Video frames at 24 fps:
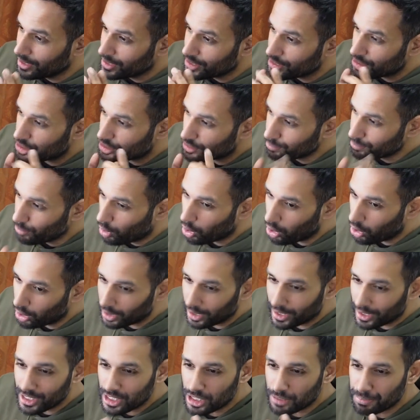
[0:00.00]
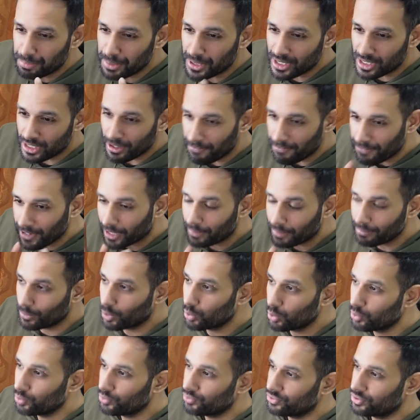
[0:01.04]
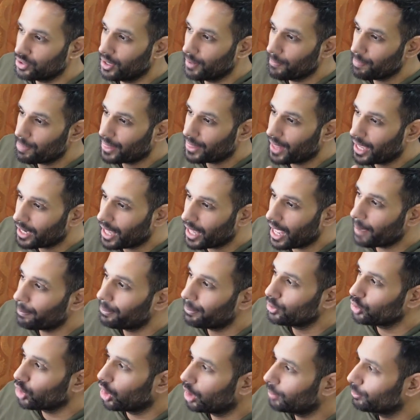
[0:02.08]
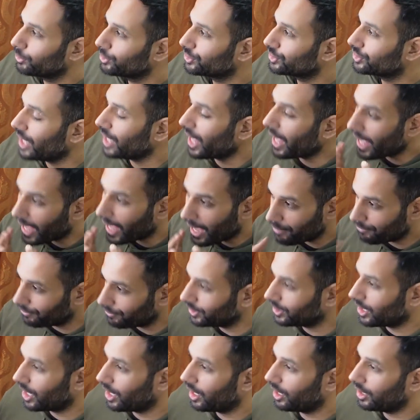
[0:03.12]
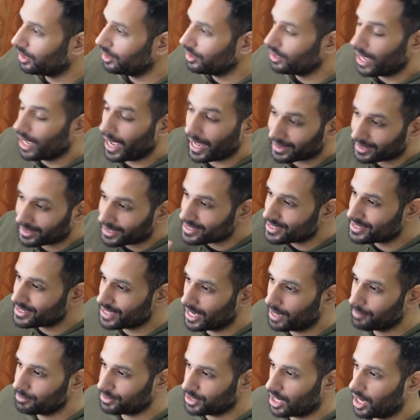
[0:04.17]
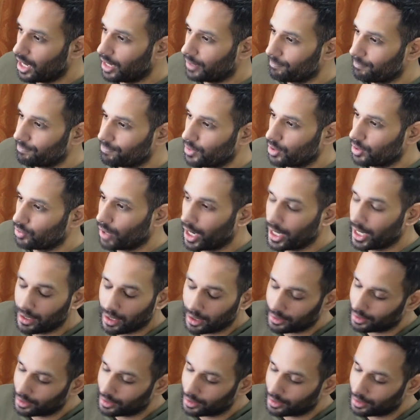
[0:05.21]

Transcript: small, specific moves that happen almost every day at the same time, right?